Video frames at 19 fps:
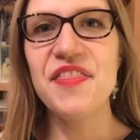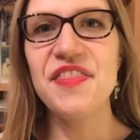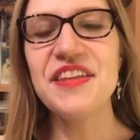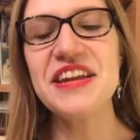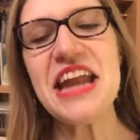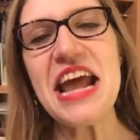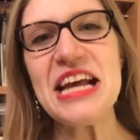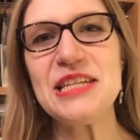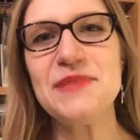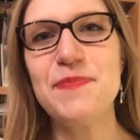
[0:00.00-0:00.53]

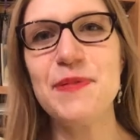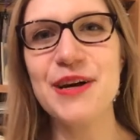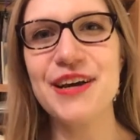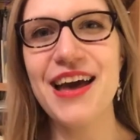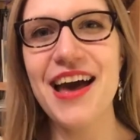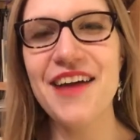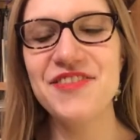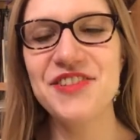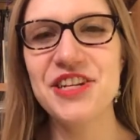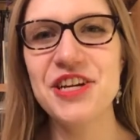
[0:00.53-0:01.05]
The next
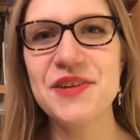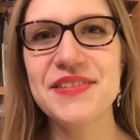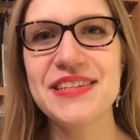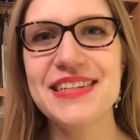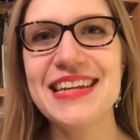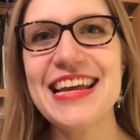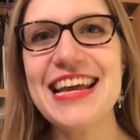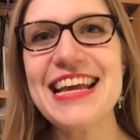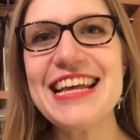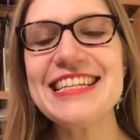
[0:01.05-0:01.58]
book I've
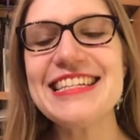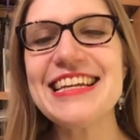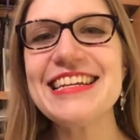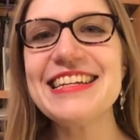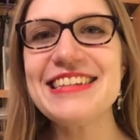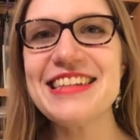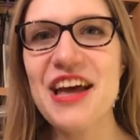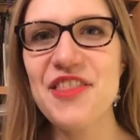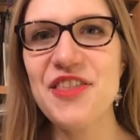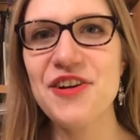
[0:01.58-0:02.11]
chosen is
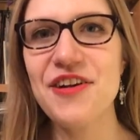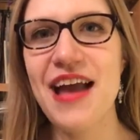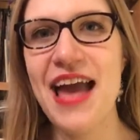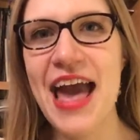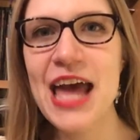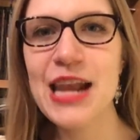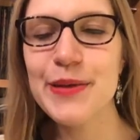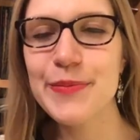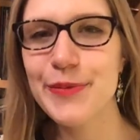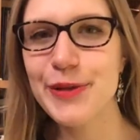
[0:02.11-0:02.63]
another
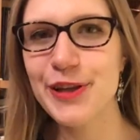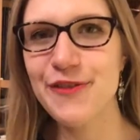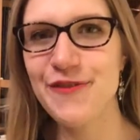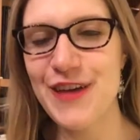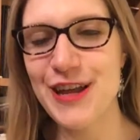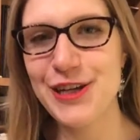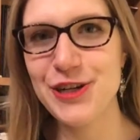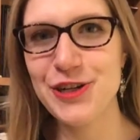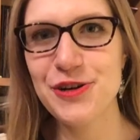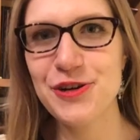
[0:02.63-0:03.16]
animal
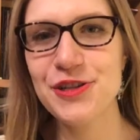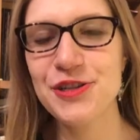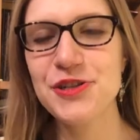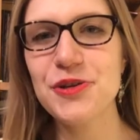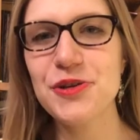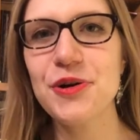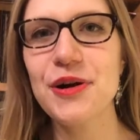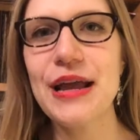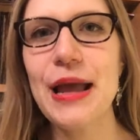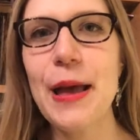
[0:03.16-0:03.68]
adventure
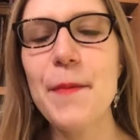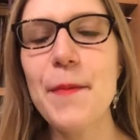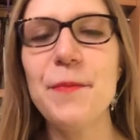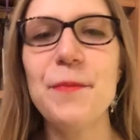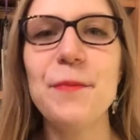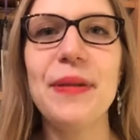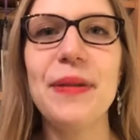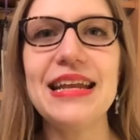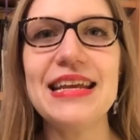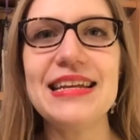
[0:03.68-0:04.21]
story,
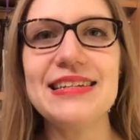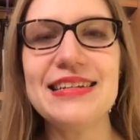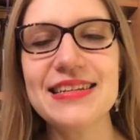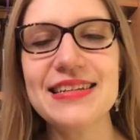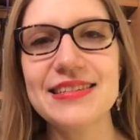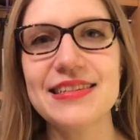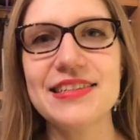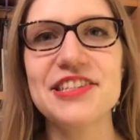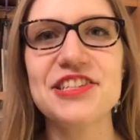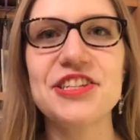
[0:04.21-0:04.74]
but it
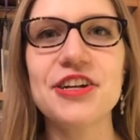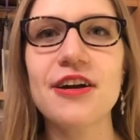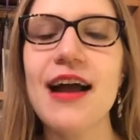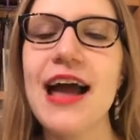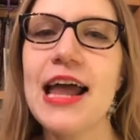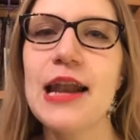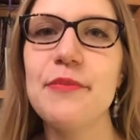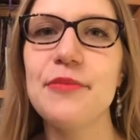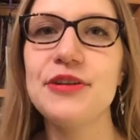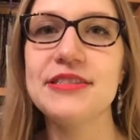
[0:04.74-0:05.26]
doesn't star
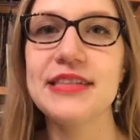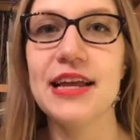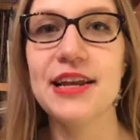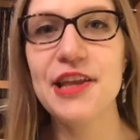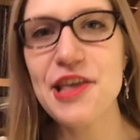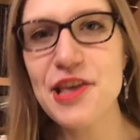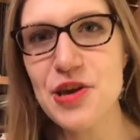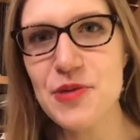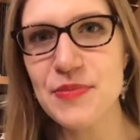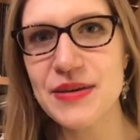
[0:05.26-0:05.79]
animals and
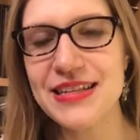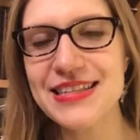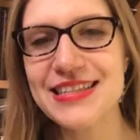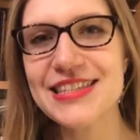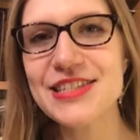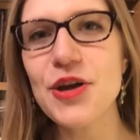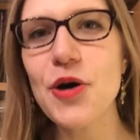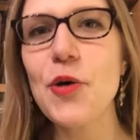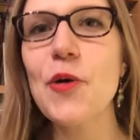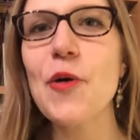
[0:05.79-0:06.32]

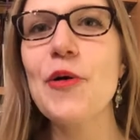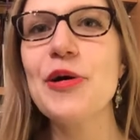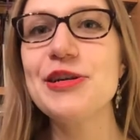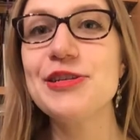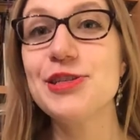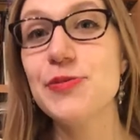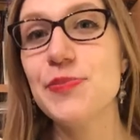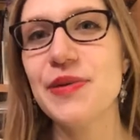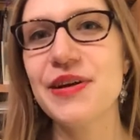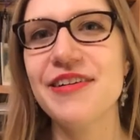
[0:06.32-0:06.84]
humans or
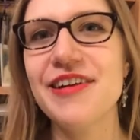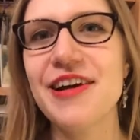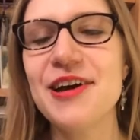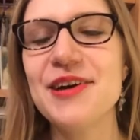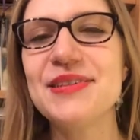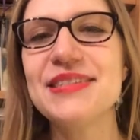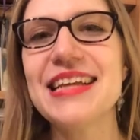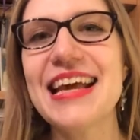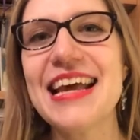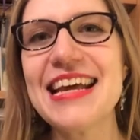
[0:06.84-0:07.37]

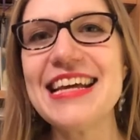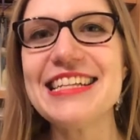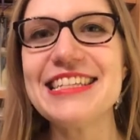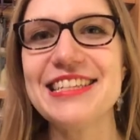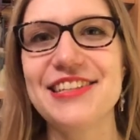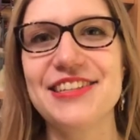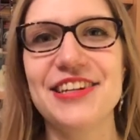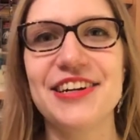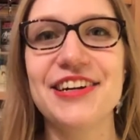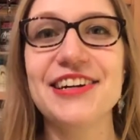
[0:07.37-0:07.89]
superheroes, it
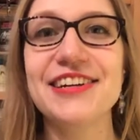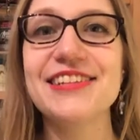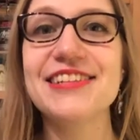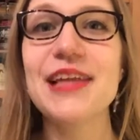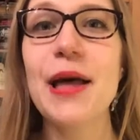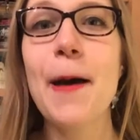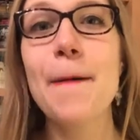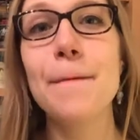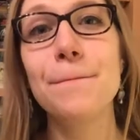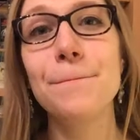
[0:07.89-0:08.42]

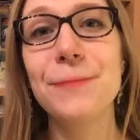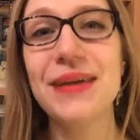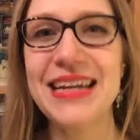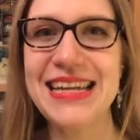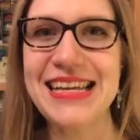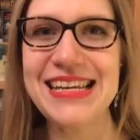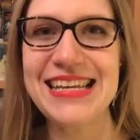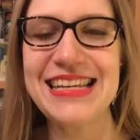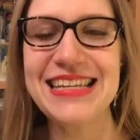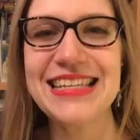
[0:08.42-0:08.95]
stars
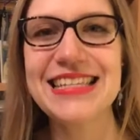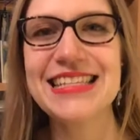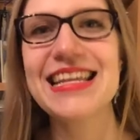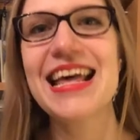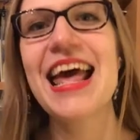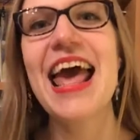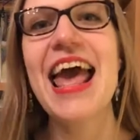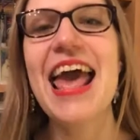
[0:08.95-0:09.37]
bunnies.